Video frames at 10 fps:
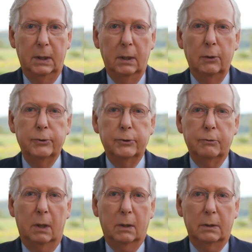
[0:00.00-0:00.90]
whose
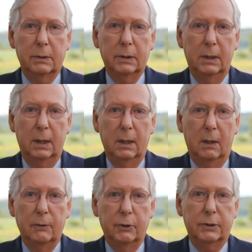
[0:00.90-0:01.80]
struggles
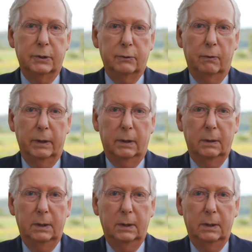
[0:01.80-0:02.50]
are just as real.